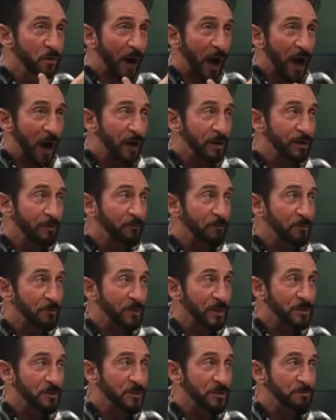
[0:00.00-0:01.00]
hide them from
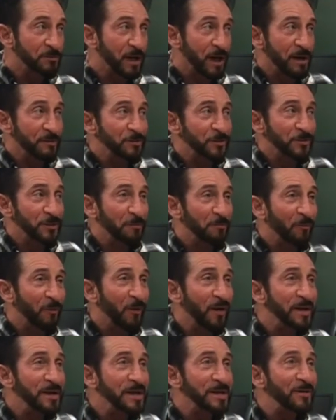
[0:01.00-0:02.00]
things, sometimes the
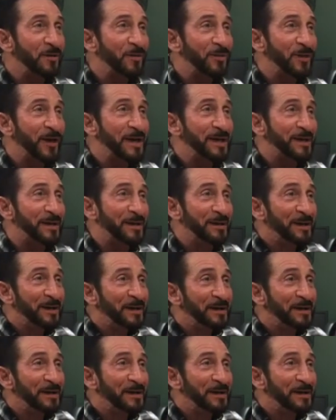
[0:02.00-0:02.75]
more eager they